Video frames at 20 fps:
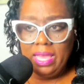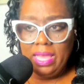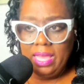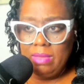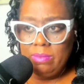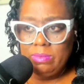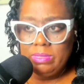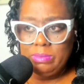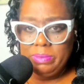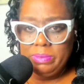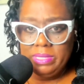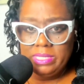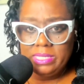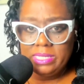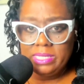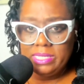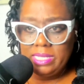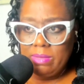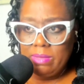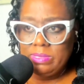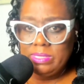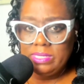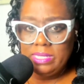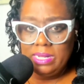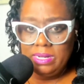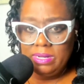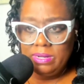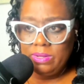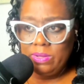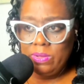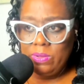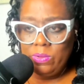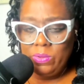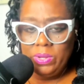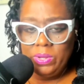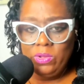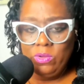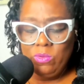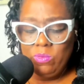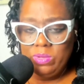I was pissed because I was standing in the cold
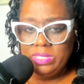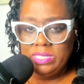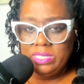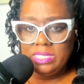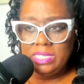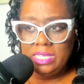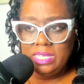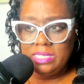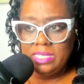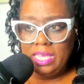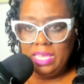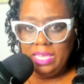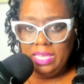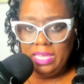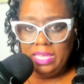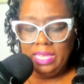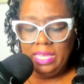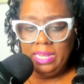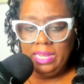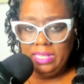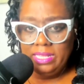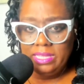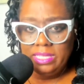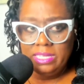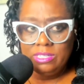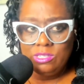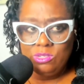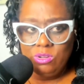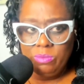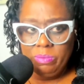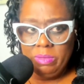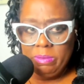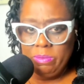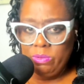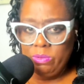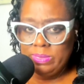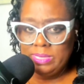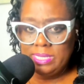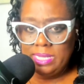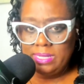and no one says, hey, anything to the
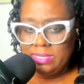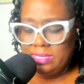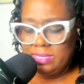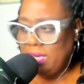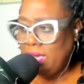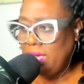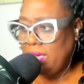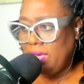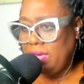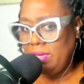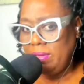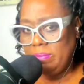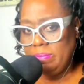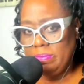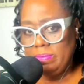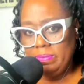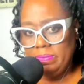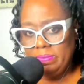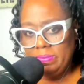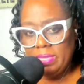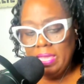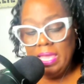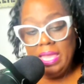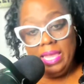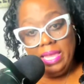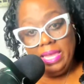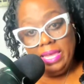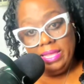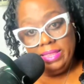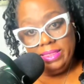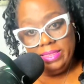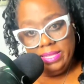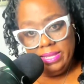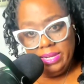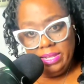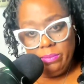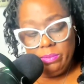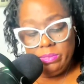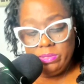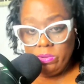people who was outside. And then
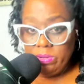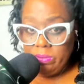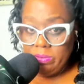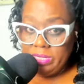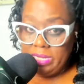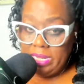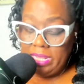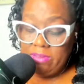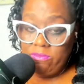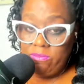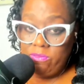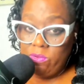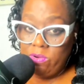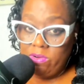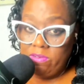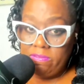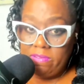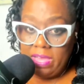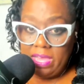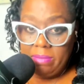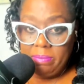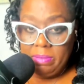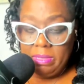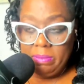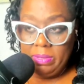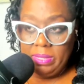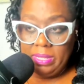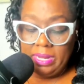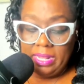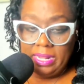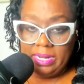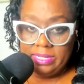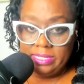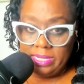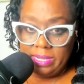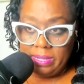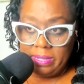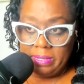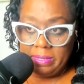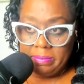it was only letting 4 or 5 people in at a
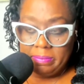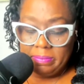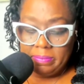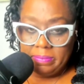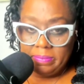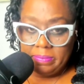time.